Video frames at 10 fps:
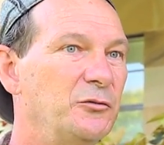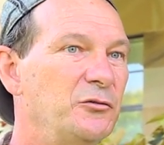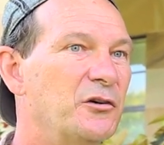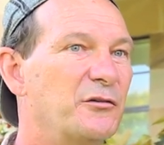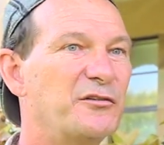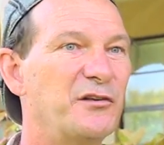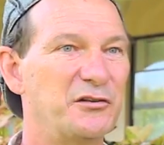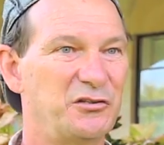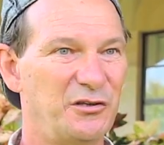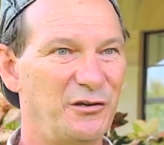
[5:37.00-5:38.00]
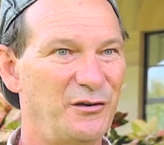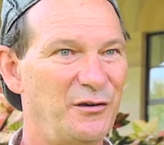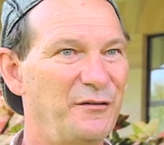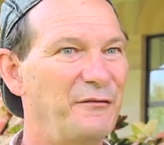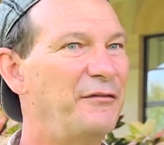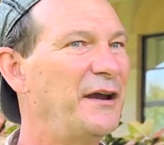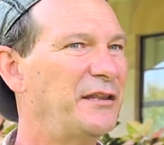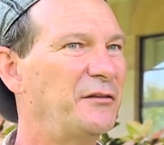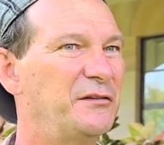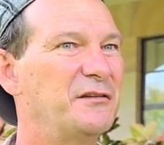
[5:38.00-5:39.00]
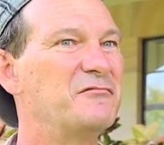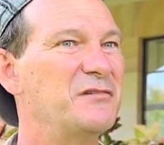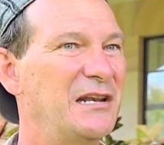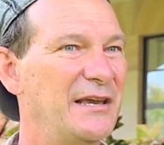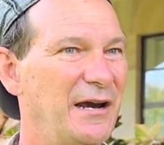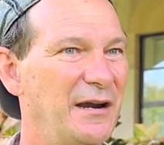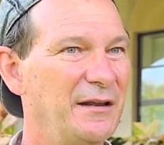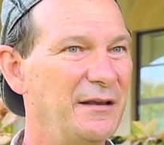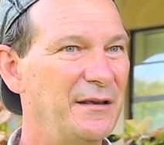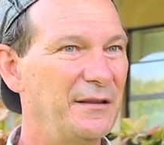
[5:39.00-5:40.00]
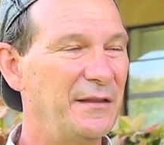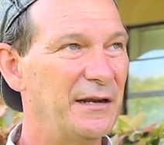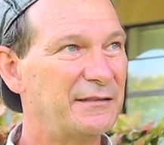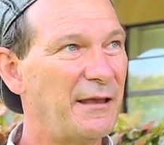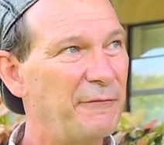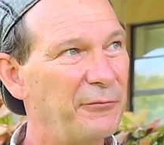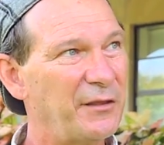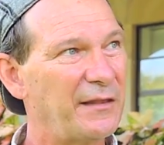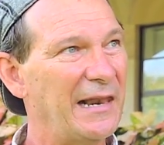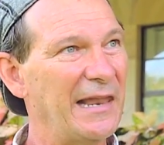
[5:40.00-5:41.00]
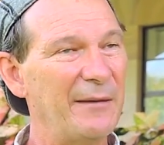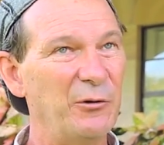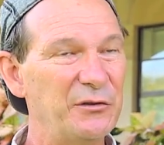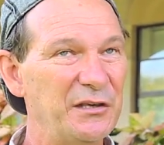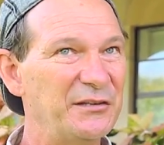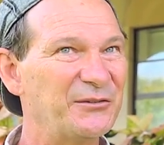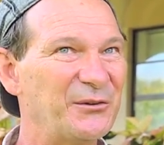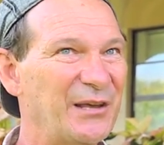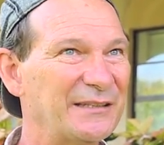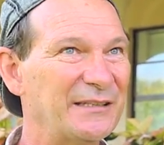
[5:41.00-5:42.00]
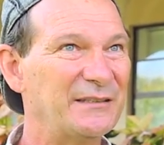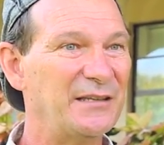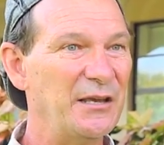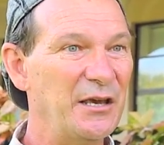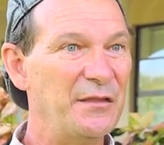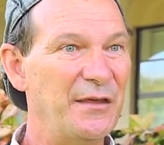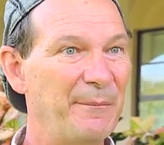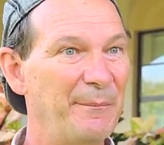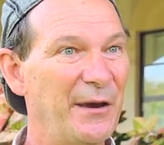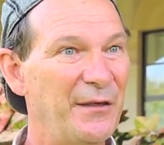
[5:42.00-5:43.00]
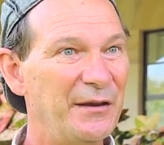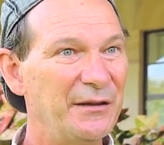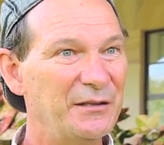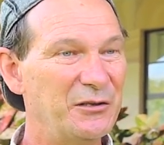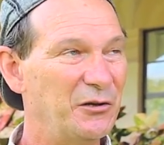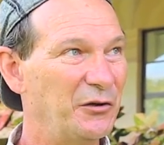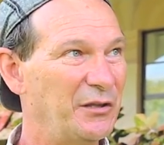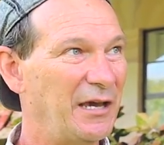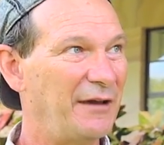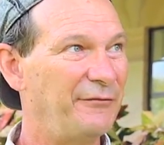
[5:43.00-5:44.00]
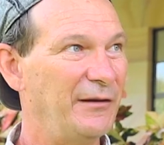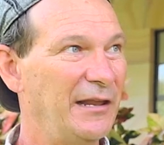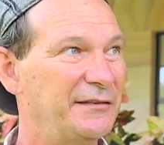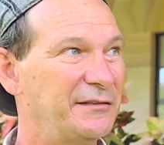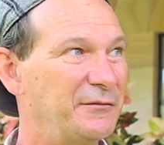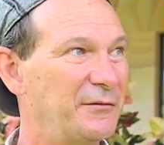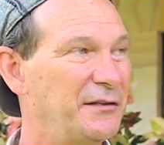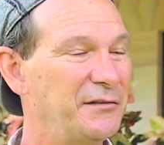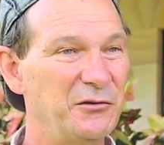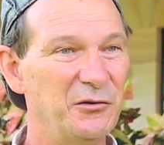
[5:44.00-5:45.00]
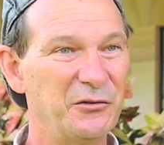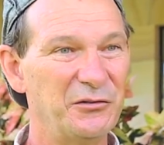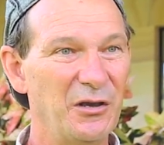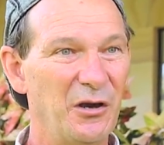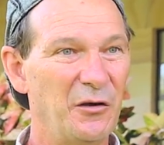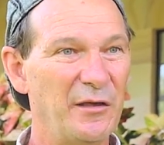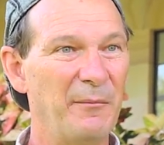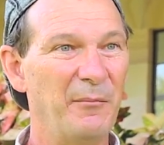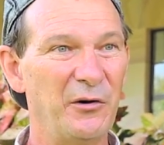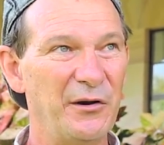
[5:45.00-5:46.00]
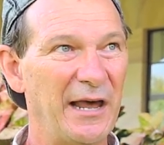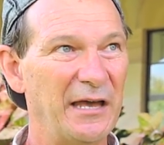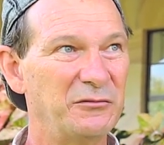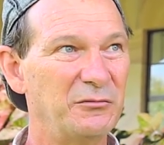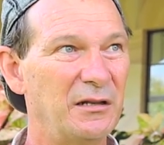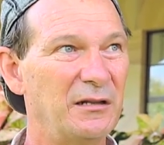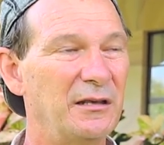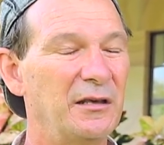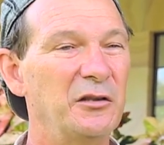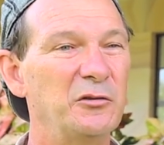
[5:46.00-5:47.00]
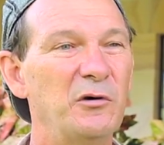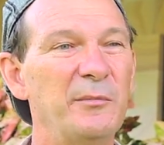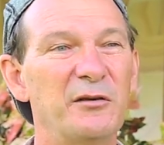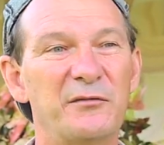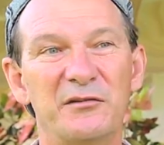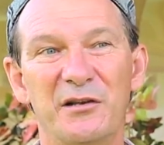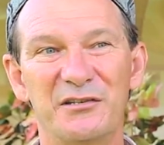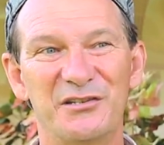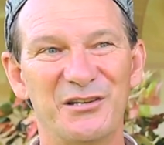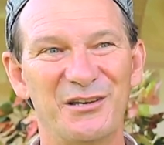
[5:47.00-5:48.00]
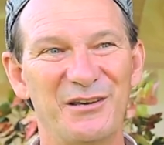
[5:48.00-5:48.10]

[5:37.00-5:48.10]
Do your research. Find out if they really are. There are some food that are labeled this or that that say they're better, you know, they have less residues or they are more natural. Do a bit of research.